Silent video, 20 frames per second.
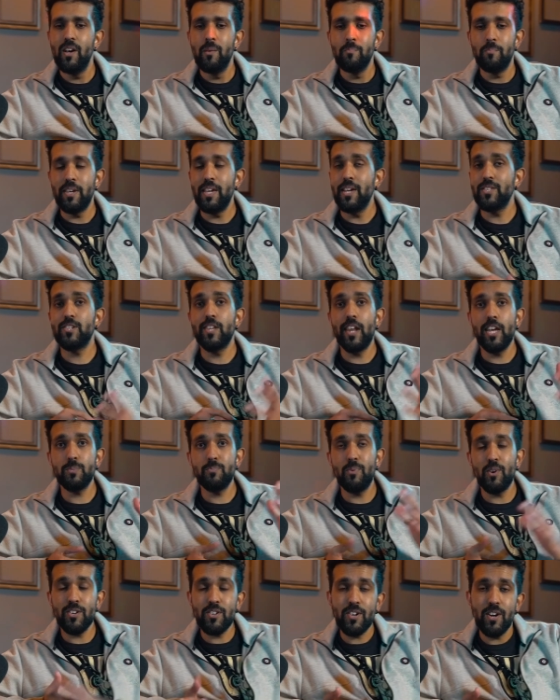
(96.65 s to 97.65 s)
But yeah, today's
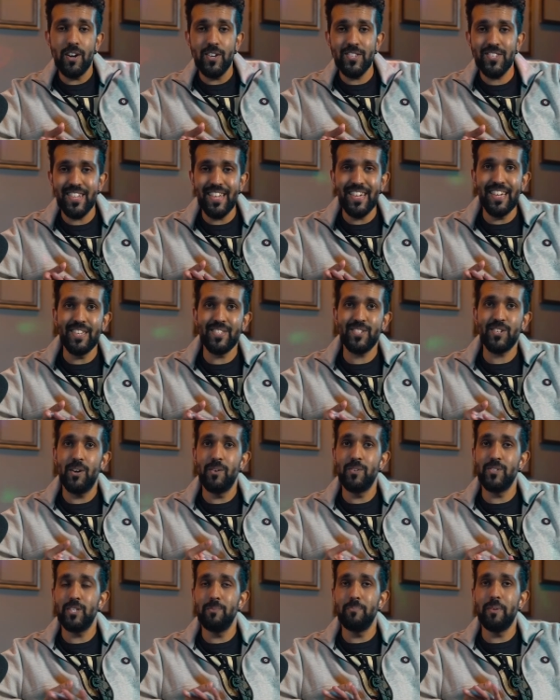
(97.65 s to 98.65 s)
podcast is
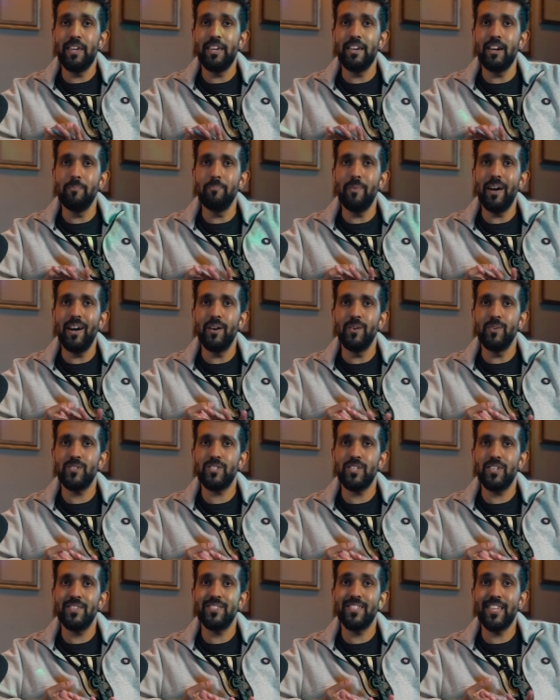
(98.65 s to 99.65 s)
going yeah. to be about
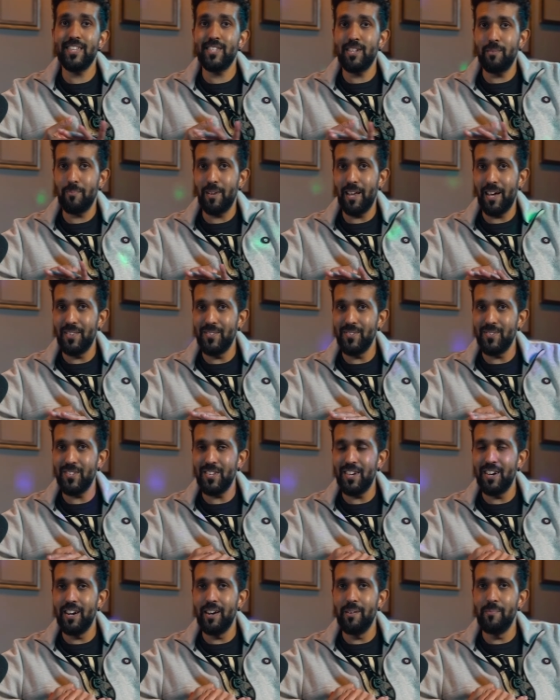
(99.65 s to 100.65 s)
seating plans,
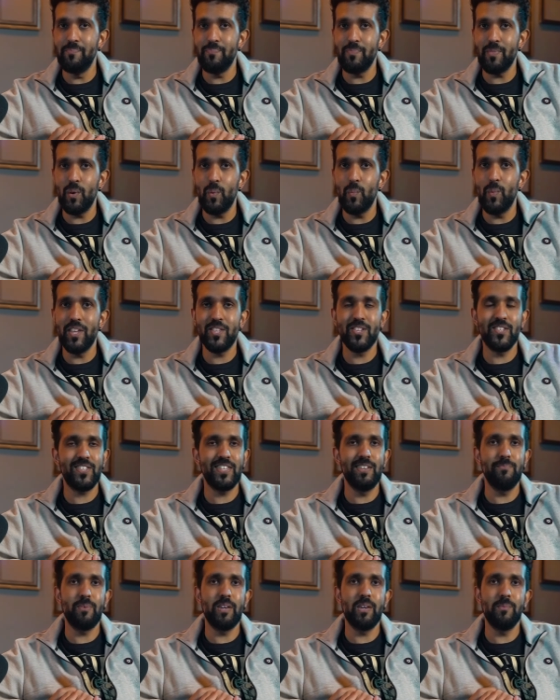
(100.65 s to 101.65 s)
um, where to
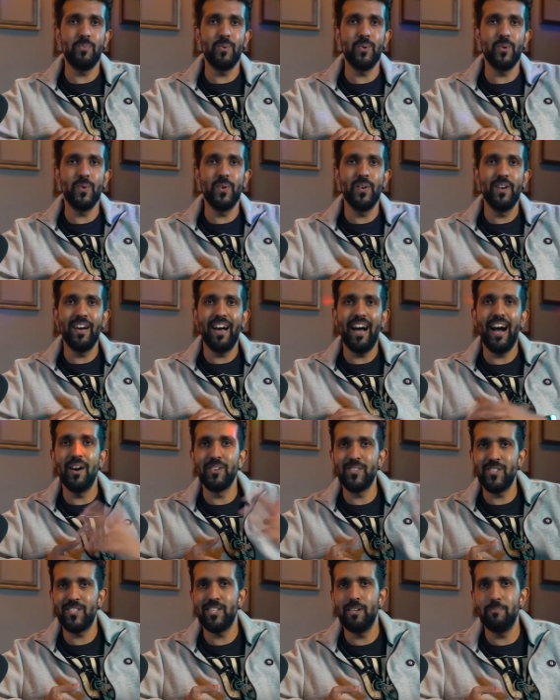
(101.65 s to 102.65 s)
sit people, yes. how
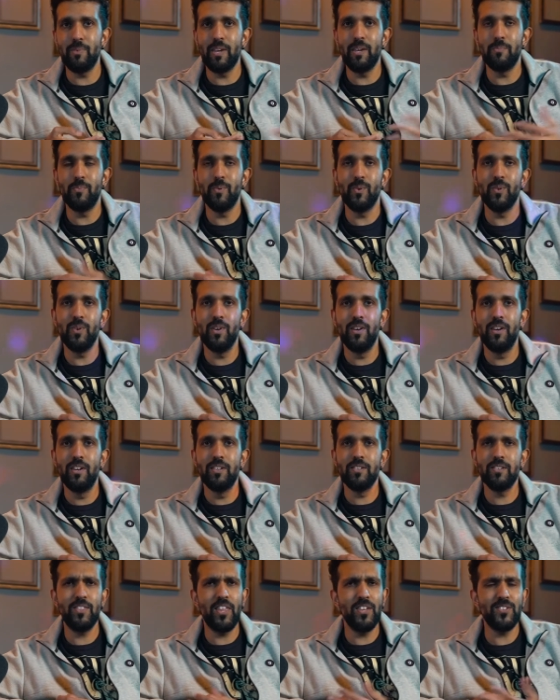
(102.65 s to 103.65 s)
to sit people,
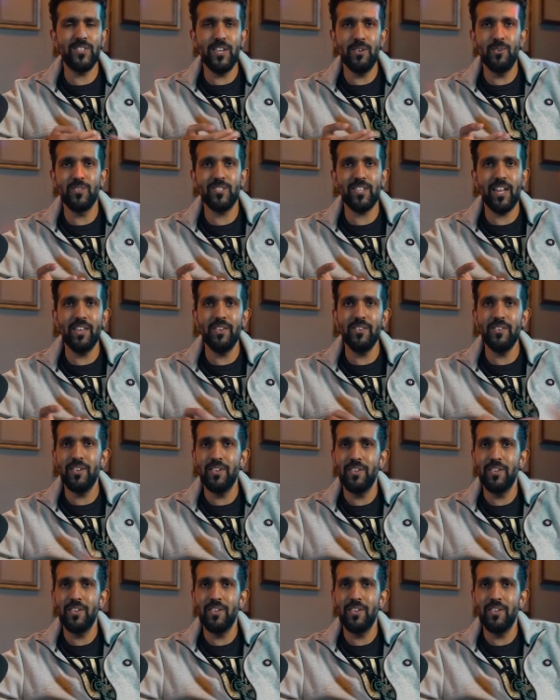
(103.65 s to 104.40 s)
do they sit or stand?